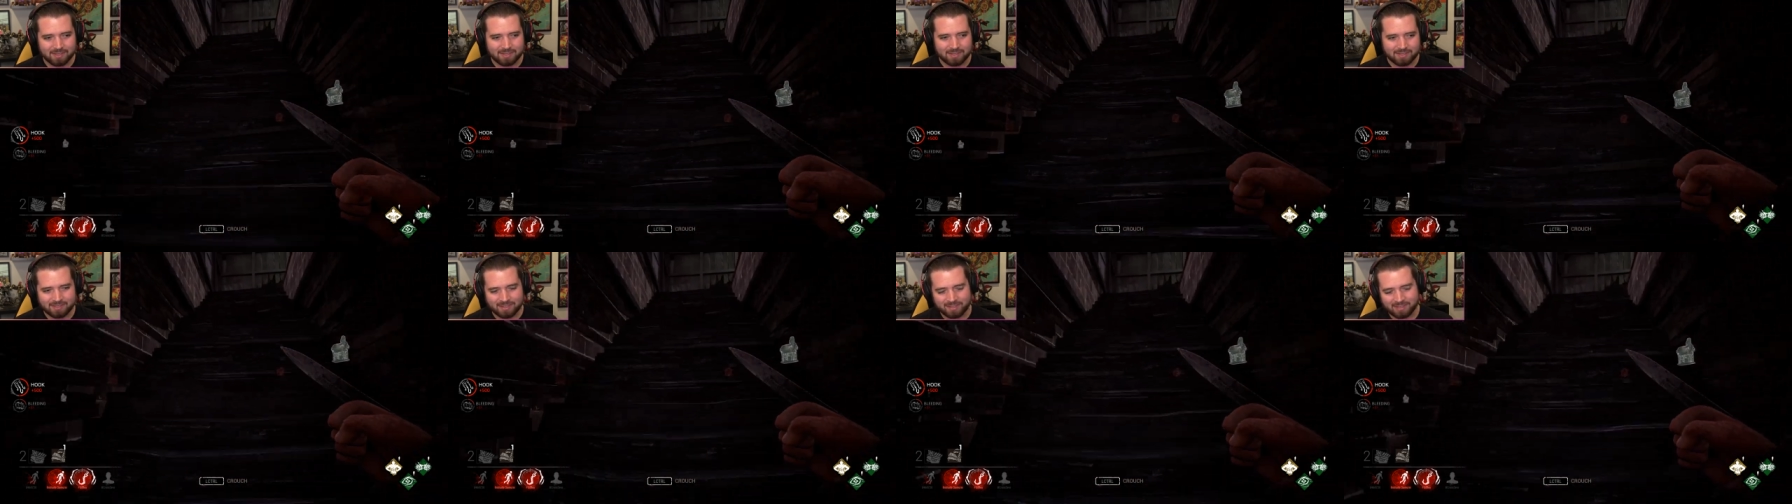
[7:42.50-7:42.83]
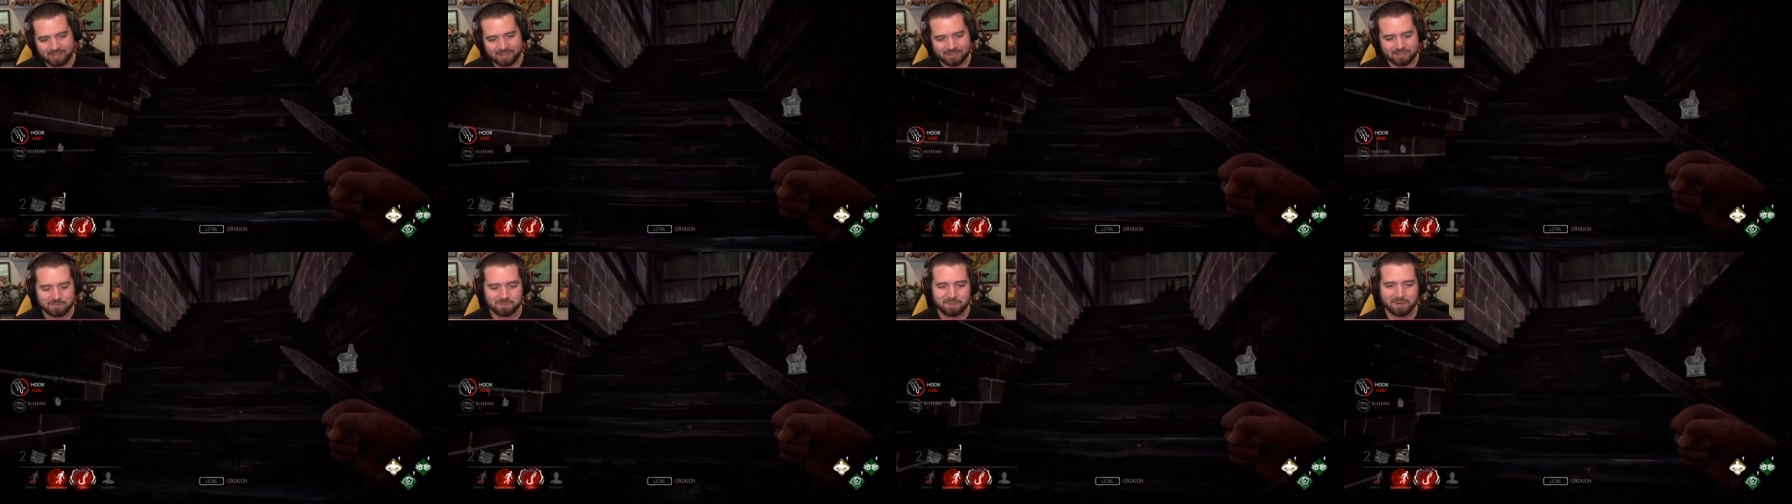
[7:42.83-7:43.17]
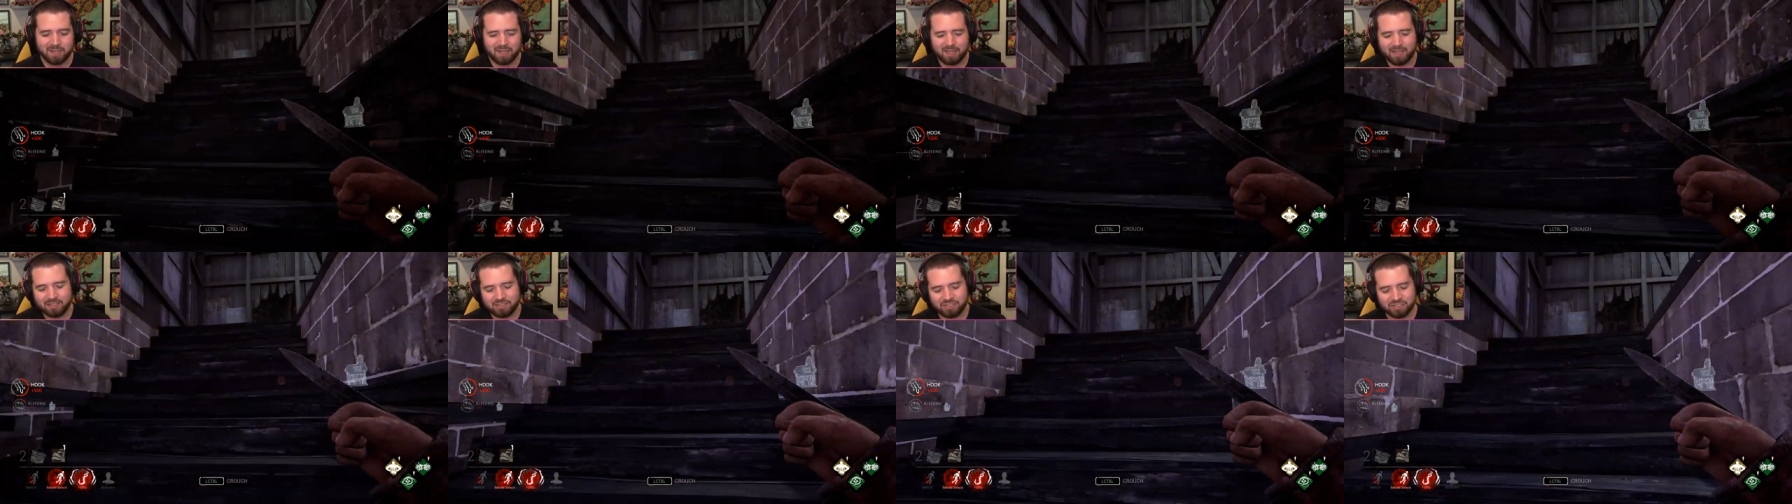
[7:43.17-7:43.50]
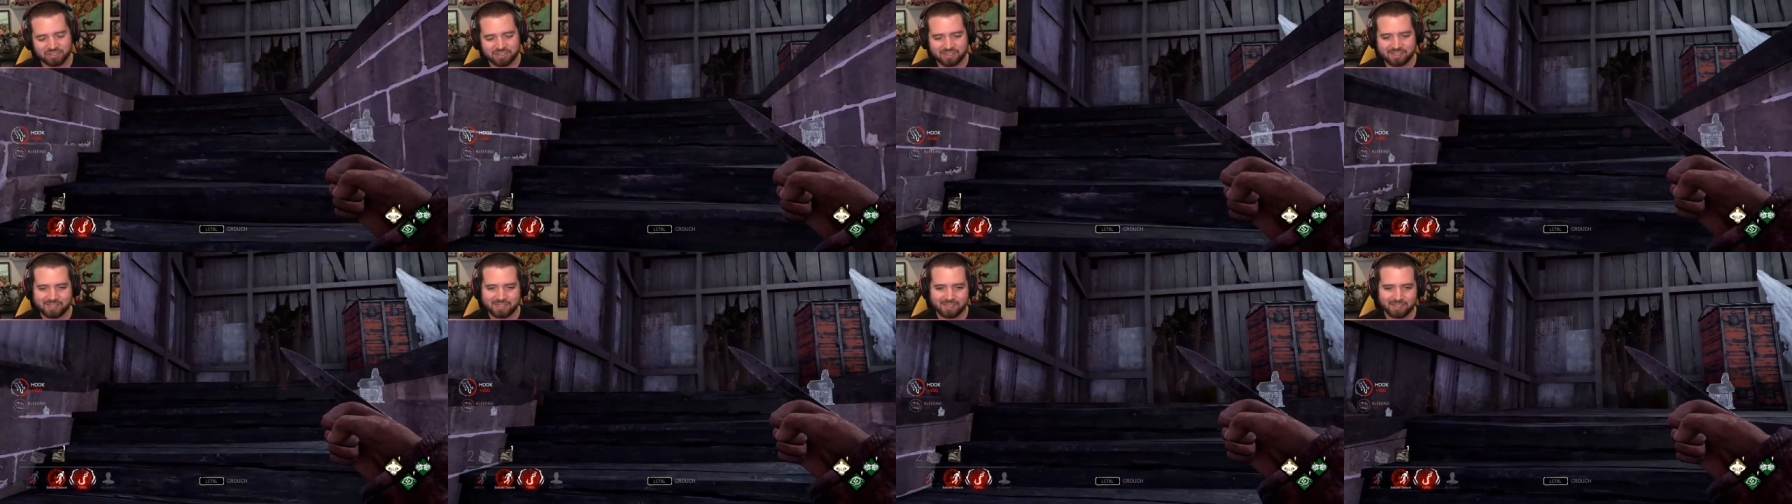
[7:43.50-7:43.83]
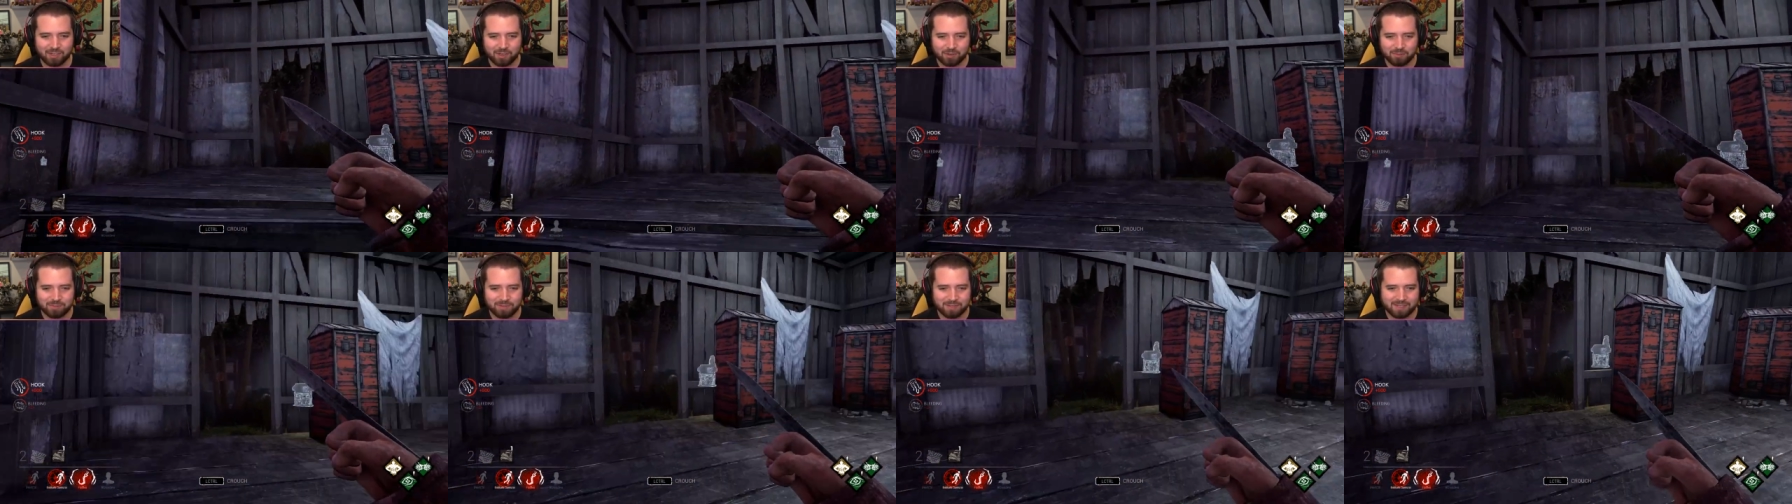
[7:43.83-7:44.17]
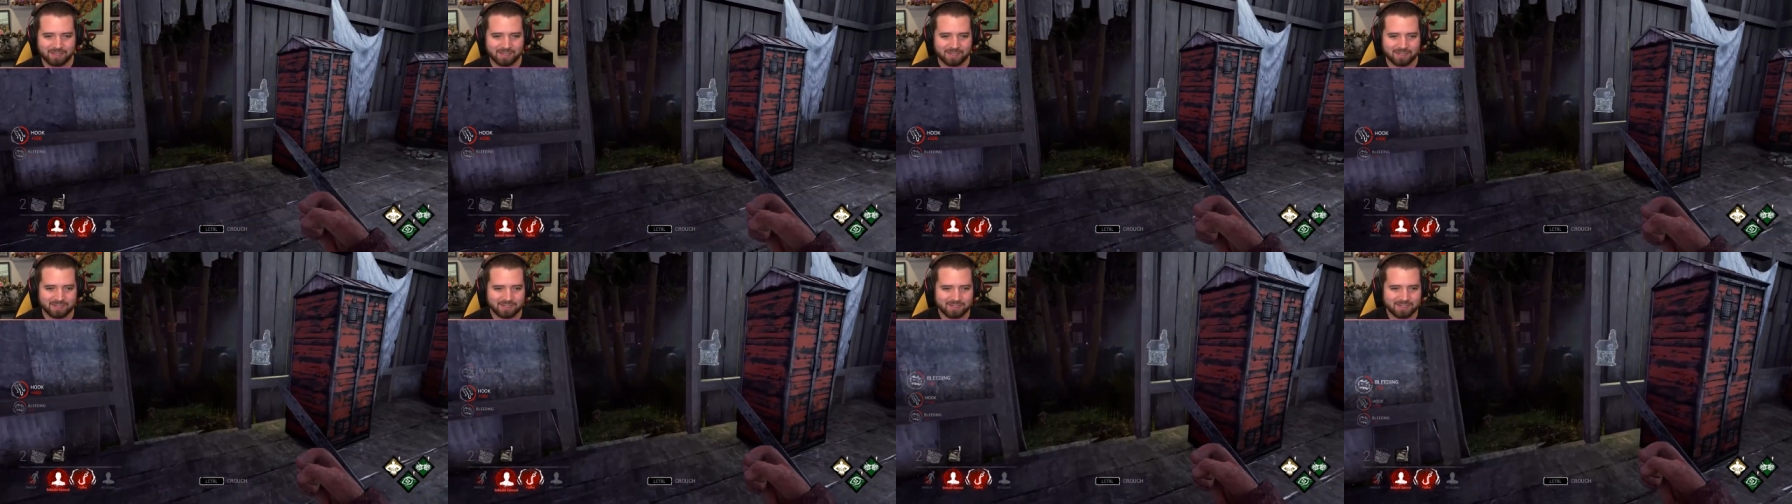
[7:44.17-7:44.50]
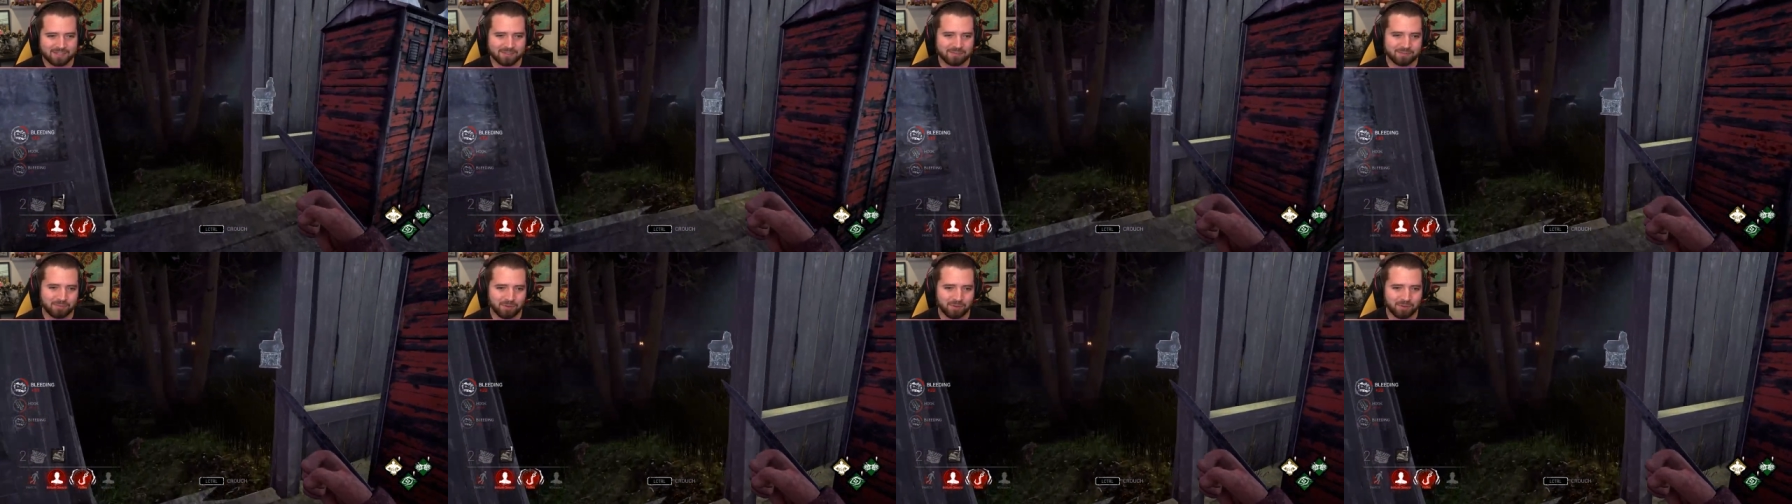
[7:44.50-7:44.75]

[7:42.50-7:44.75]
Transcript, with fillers: So this bill I just killed because,